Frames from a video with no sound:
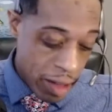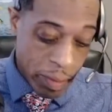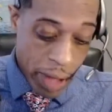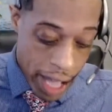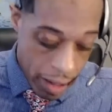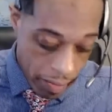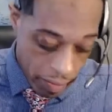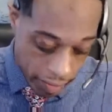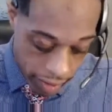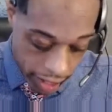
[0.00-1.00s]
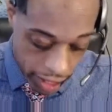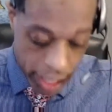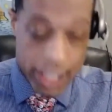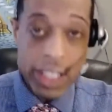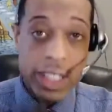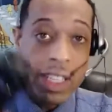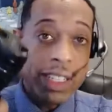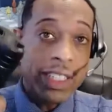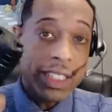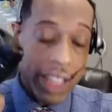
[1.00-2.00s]
But
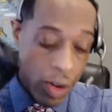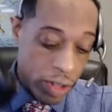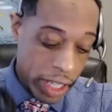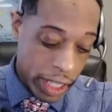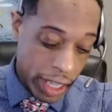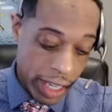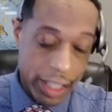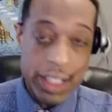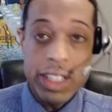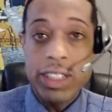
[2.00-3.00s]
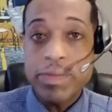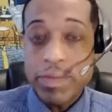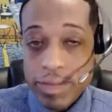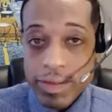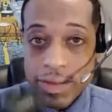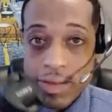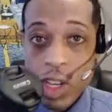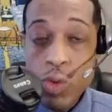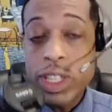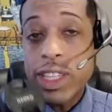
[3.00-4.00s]
this is no good
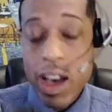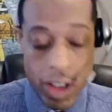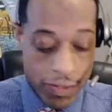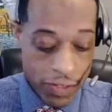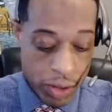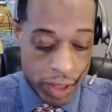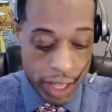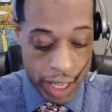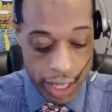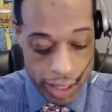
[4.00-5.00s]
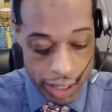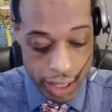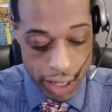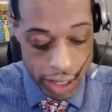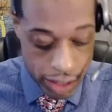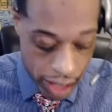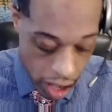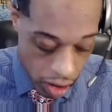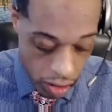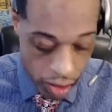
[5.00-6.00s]
without a few things.
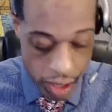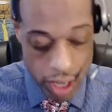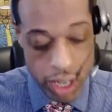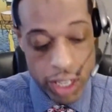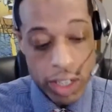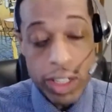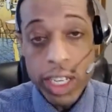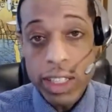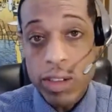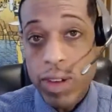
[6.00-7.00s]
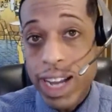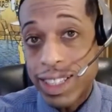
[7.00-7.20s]
So you need the right